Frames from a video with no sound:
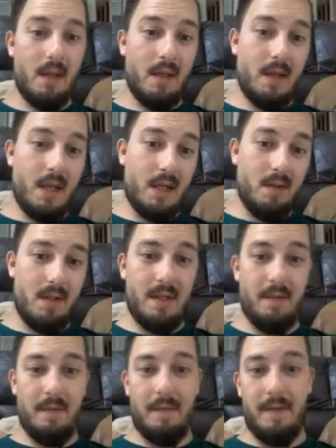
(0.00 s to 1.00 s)
5,
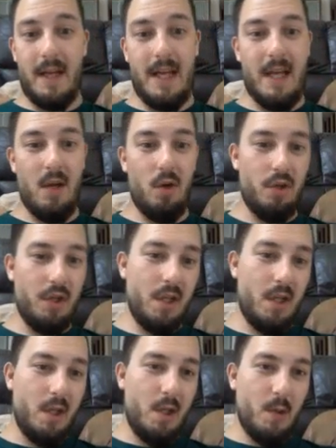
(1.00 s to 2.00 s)
20 et 1,
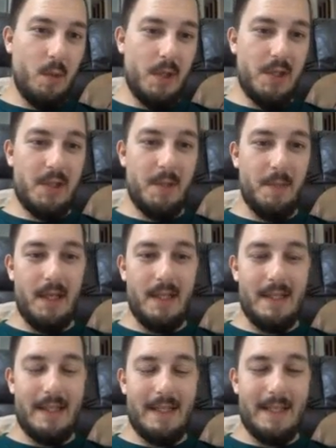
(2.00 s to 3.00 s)
which
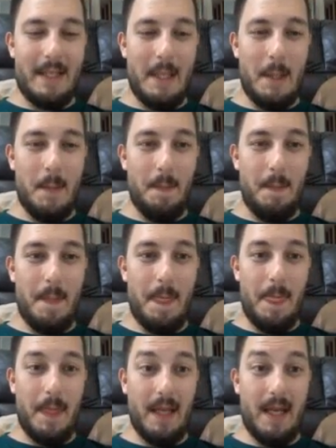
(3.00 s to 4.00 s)
symbolizes
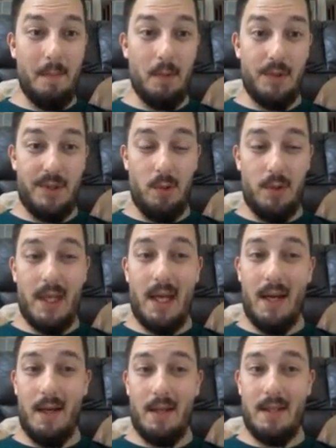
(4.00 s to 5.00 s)
the gambles that all the
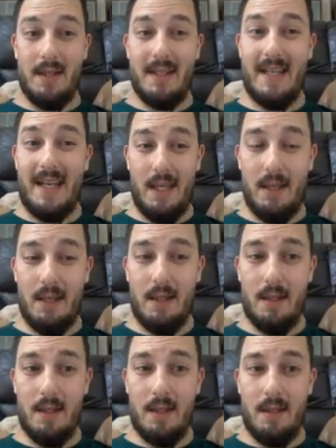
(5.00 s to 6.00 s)
characters take
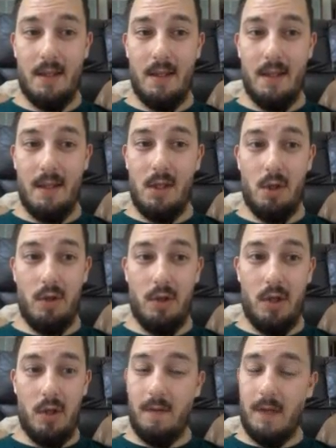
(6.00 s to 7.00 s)
during
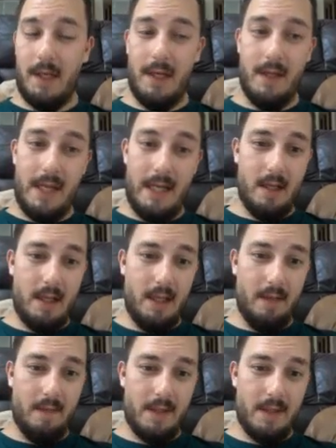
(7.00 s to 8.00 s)
the novel and in their
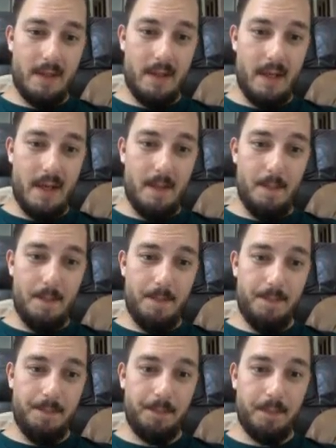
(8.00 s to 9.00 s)
lives.
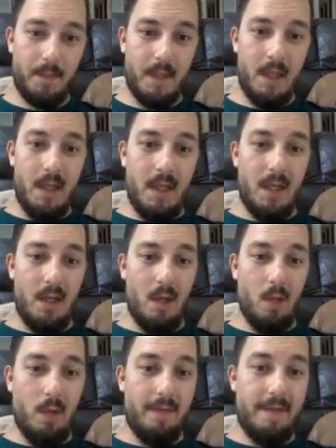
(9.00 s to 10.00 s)
You
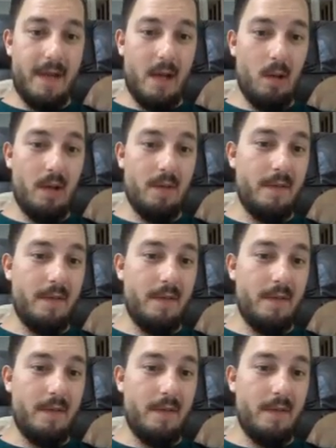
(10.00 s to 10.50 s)
know, when Fowler and